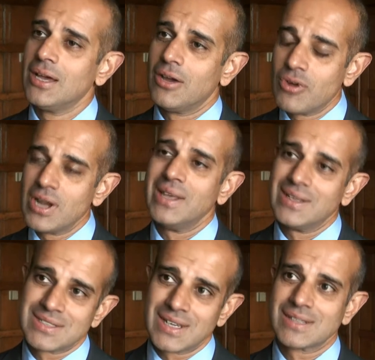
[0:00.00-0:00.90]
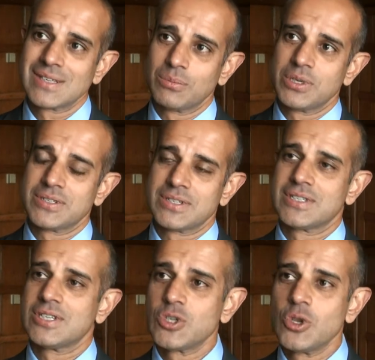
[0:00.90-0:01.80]
Really, a ticketing business
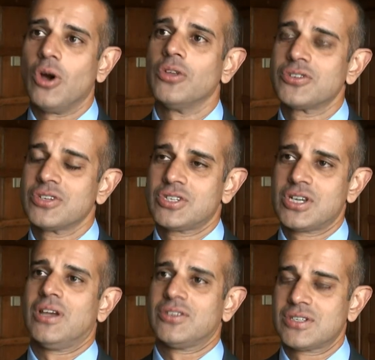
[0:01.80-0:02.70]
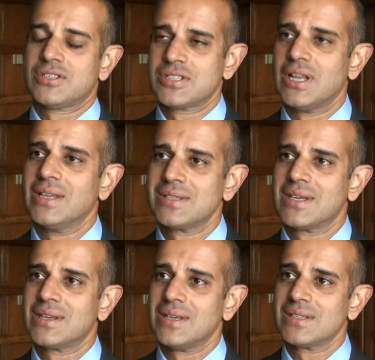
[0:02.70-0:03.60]
is not just selling
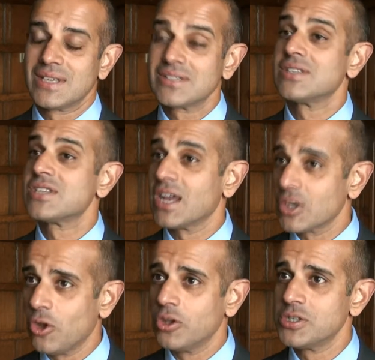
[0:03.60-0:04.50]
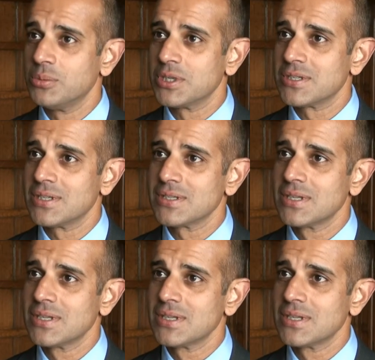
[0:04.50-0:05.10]
tickets, it's a technology business.